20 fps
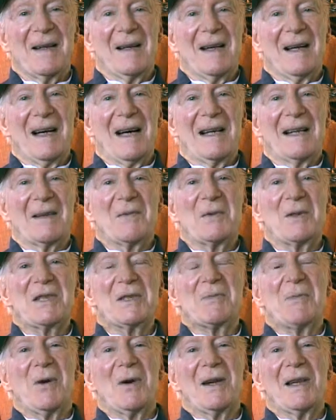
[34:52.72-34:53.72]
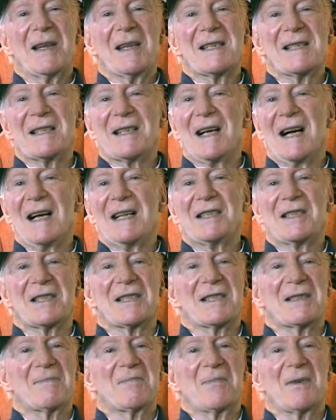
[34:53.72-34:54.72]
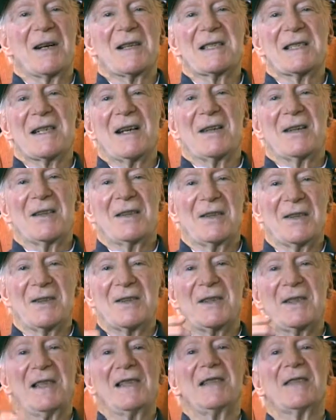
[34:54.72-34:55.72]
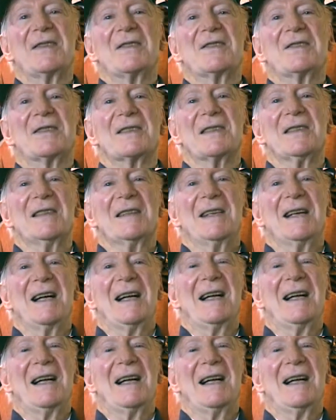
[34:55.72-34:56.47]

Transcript: And at which point this guy just breaks out into tears,